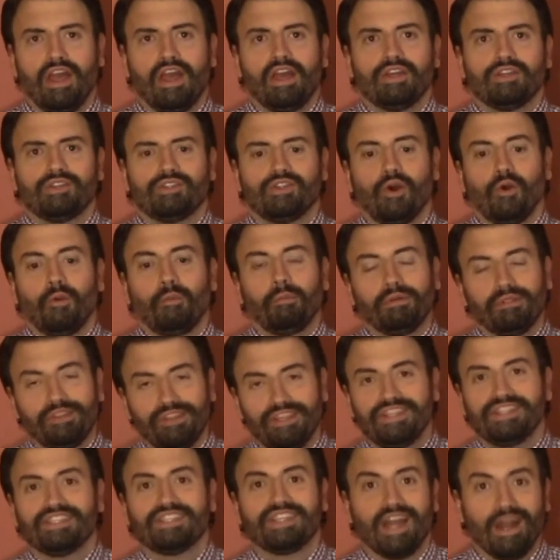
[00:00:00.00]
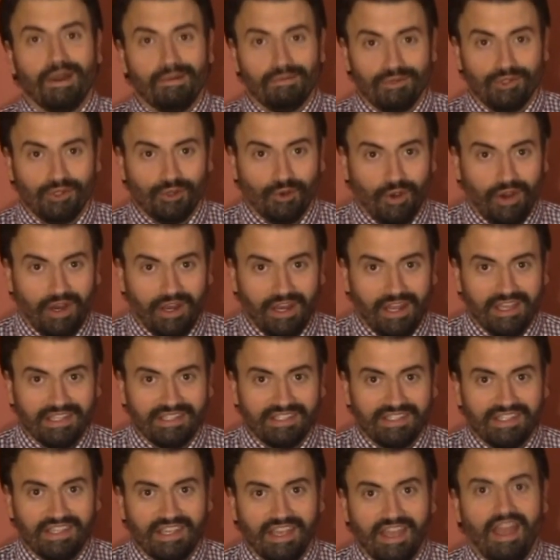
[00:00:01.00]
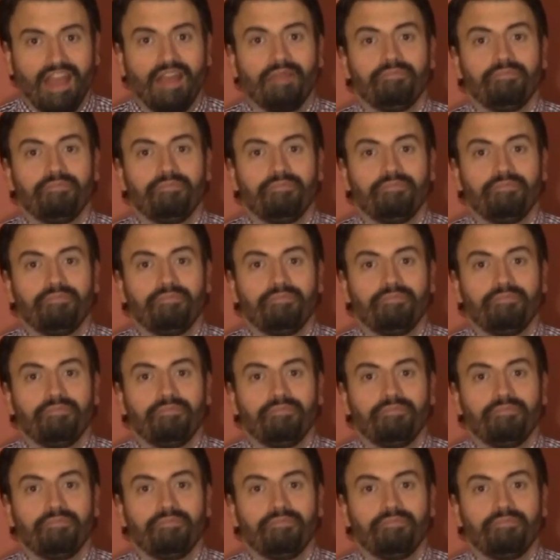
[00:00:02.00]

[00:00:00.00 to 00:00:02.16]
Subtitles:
So please come join us.